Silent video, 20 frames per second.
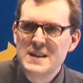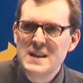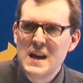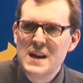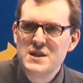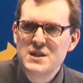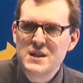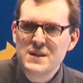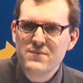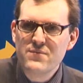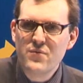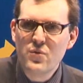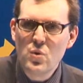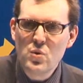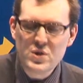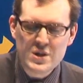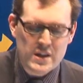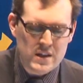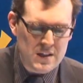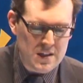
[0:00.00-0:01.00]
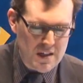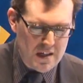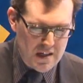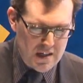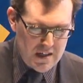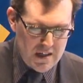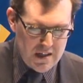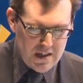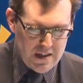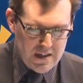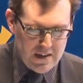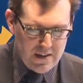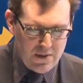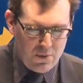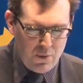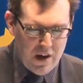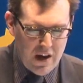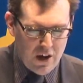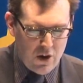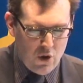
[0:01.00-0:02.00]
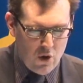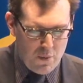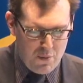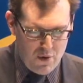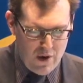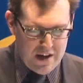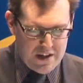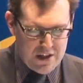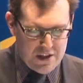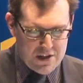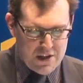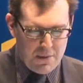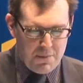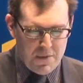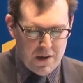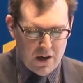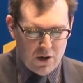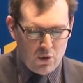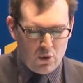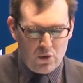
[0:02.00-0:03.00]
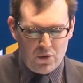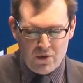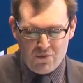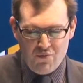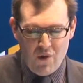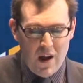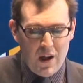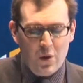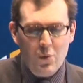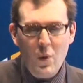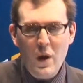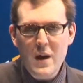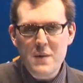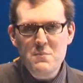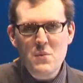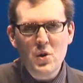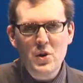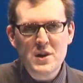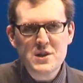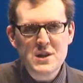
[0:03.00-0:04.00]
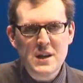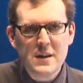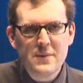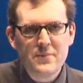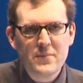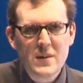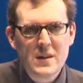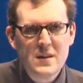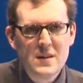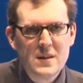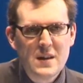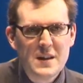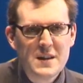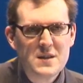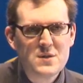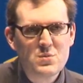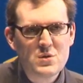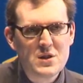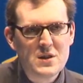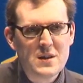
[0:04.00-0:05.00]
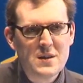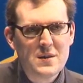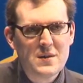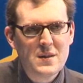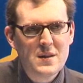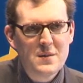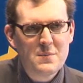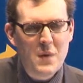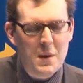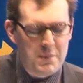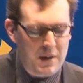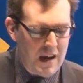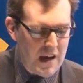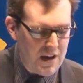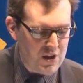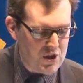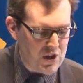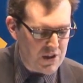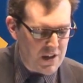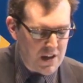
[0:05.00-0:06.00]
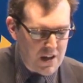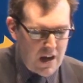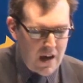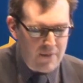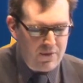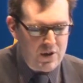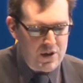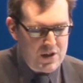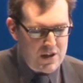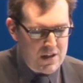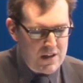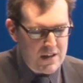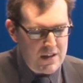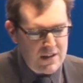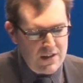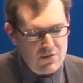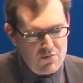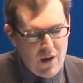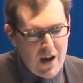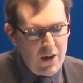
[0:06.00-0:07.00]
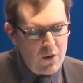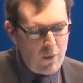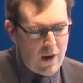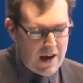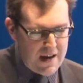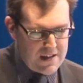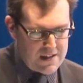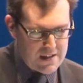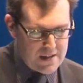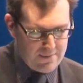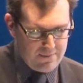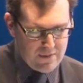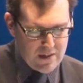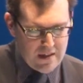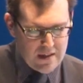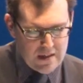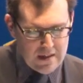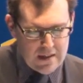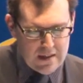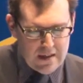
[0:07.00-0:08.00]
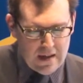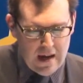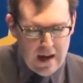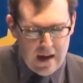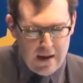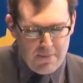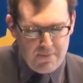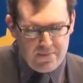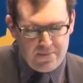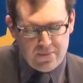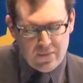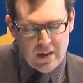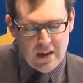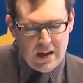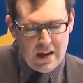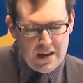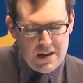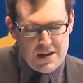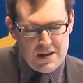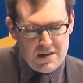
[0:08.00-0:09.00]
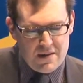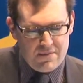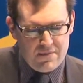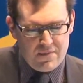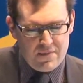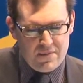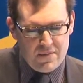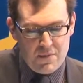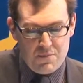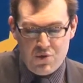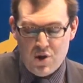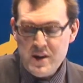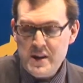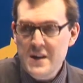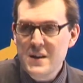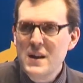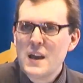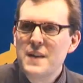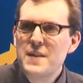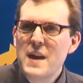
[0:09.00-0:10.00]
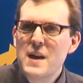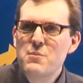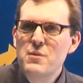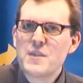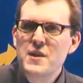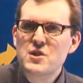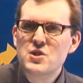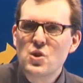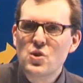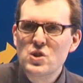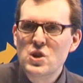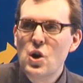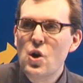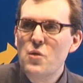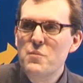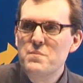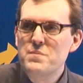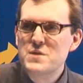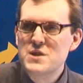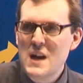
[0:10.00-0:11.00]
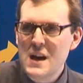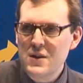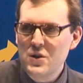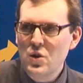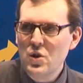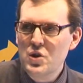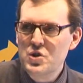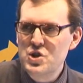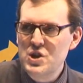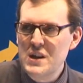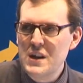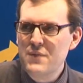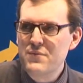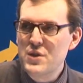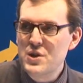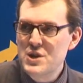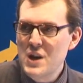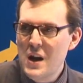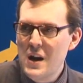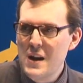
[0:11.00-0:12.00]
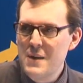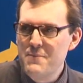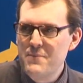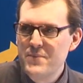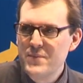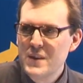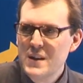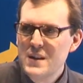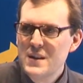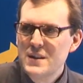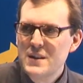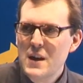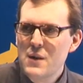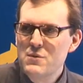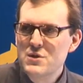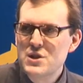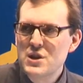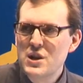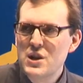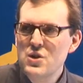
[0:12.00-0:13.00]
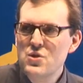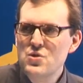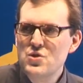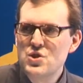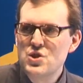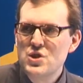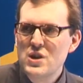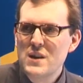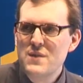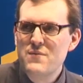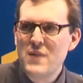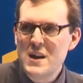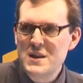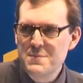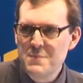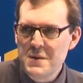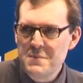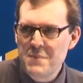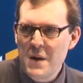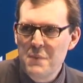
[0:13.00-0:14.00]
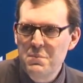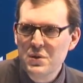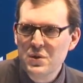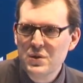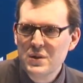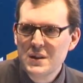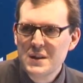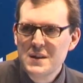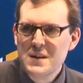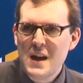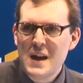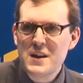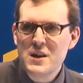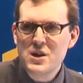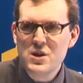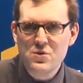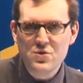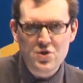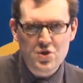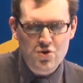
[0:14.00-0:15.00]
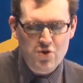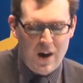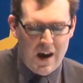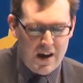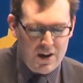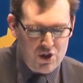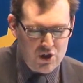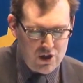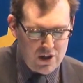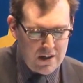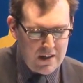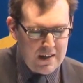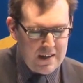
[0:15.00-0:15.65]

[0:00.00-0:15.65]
in the 1840s, we incorporated something called the Railway Monitor. This was a publication that covered the railways in Britain, and they were the dot-com technology of the time. There was a huge investment bubble and a huge crash,